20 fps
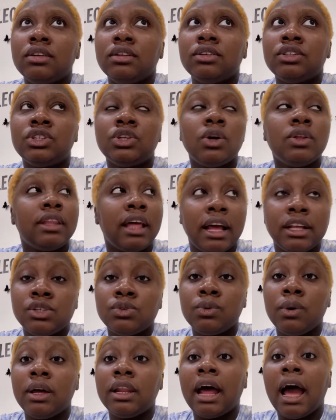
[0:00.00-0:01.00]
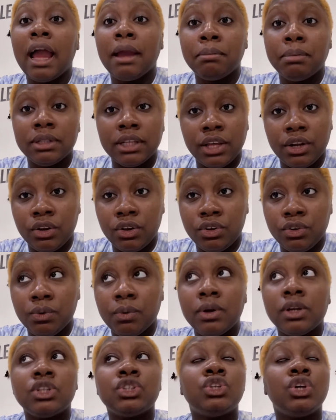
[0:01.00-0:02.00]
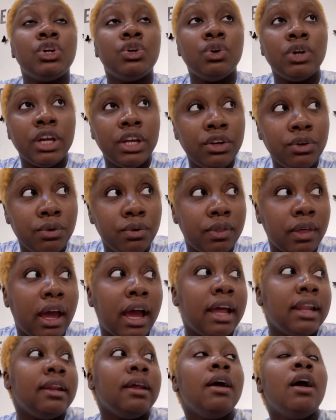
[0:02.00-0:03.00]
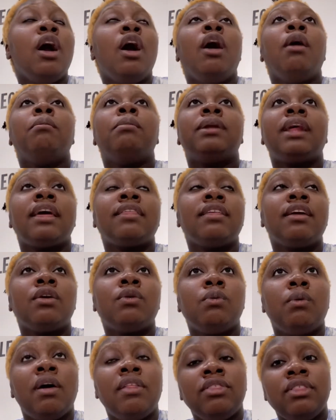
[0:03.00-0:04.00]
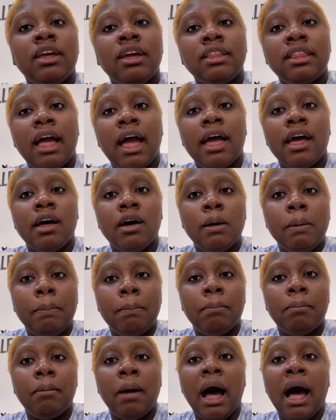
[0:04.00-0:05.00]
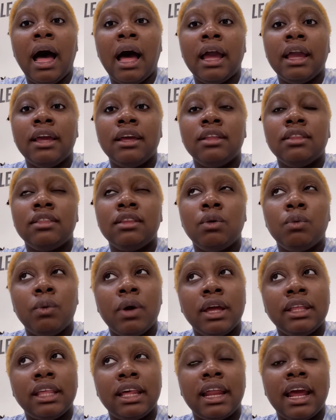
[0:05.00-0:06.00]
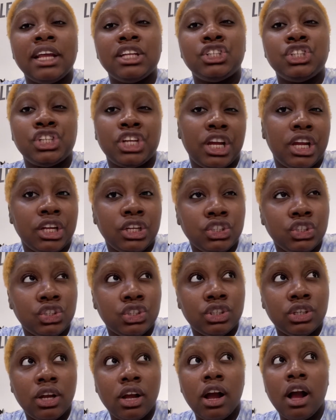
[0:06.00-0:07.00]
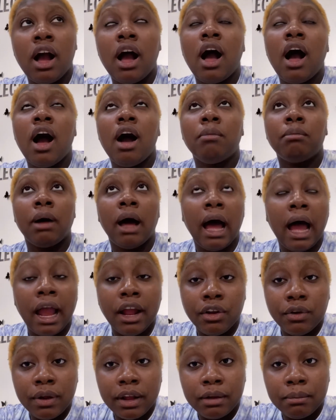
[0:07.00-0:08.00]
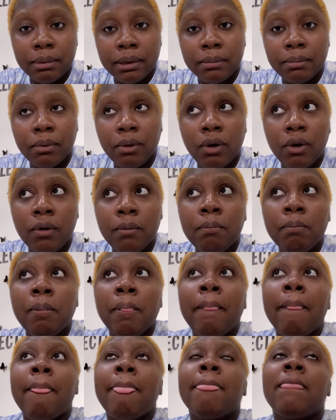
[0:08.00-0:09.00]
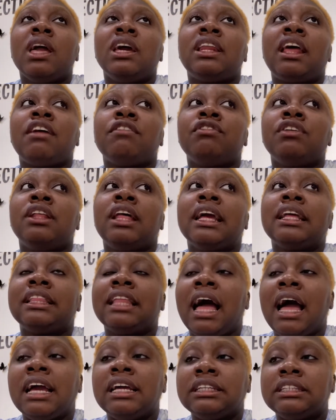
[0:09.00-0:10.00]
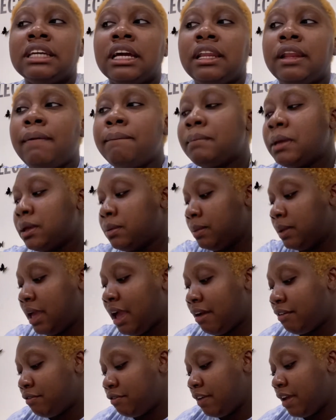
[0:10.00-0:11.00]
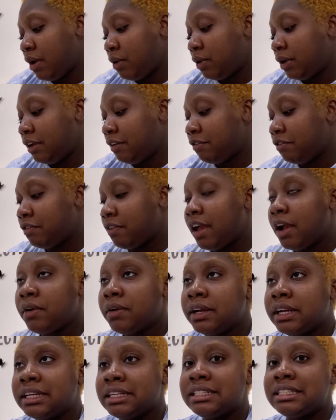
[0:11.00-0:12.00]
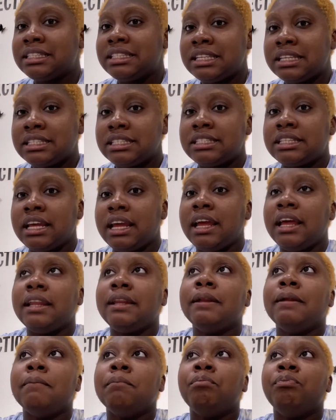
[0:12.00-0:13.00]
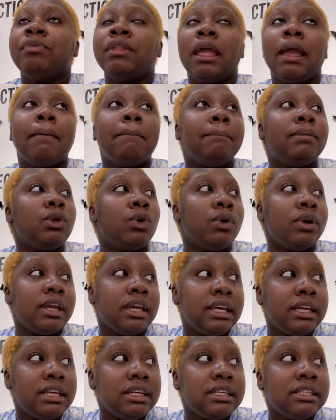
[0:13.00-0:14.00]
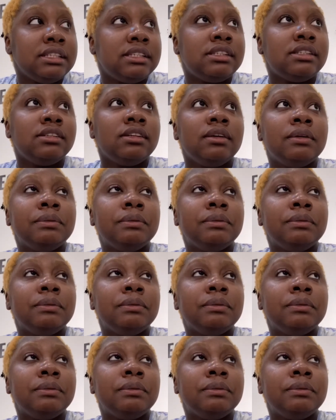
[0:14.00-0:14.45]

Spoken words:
So that's what I plan on doing. So you can do that. But I think one thing that helped the way that I change hiring people, and I feel like that is gonna make me have very, very consistent employees,